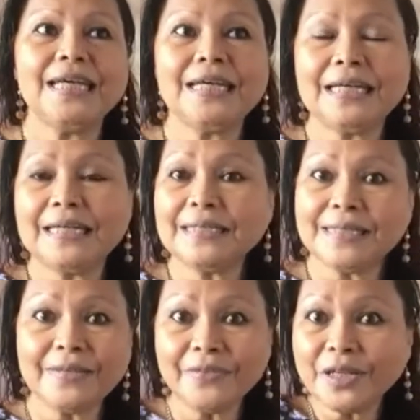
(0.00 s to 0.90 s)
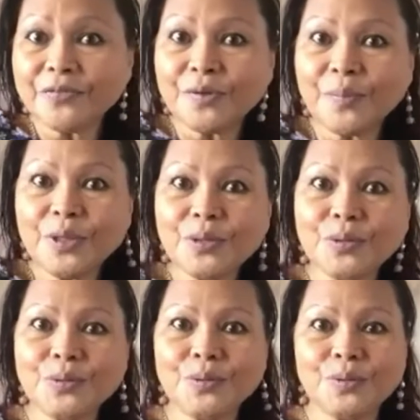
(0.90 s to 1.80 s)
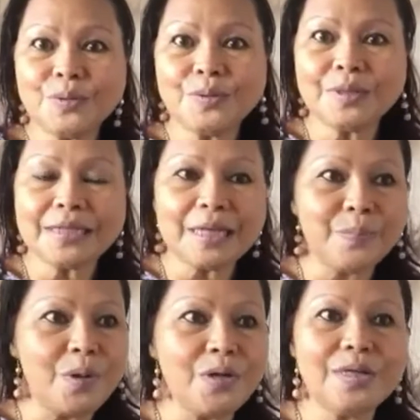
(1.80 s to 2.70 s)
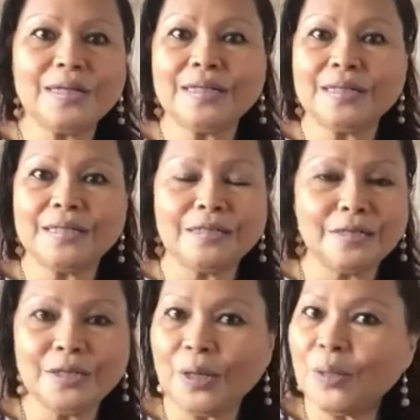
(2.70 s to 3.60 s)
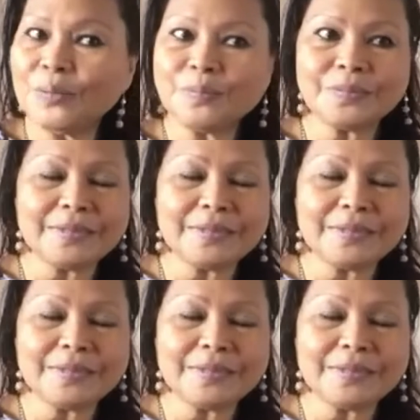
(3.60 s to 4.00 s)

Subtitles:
It's difficult for me to keep on, you know,